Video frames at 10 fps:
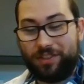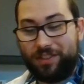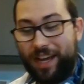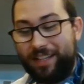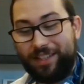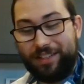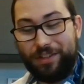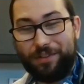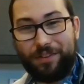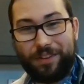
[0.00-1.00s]
said to
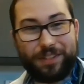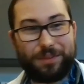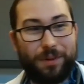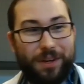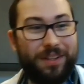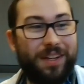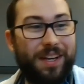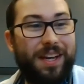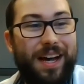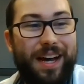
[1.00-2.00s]
do for this one.
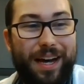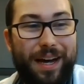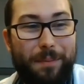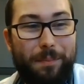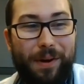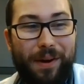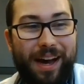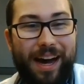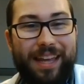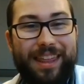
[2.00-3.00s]
But
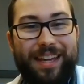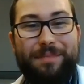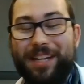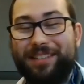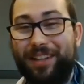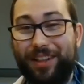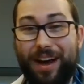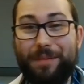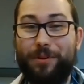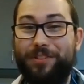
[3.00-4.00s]
I think it makes a
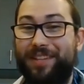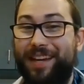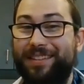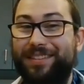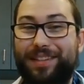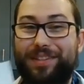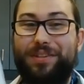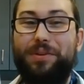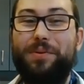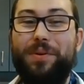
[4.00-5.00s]
lot more sense
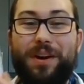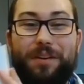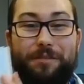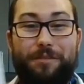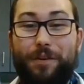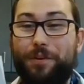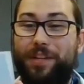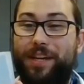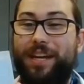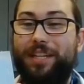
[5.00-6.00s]
to fold
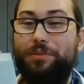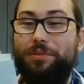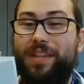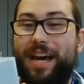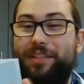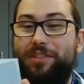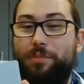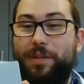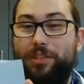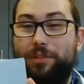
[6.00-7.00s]
it and use that as your
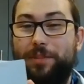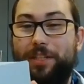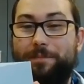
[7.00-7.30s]
measurement.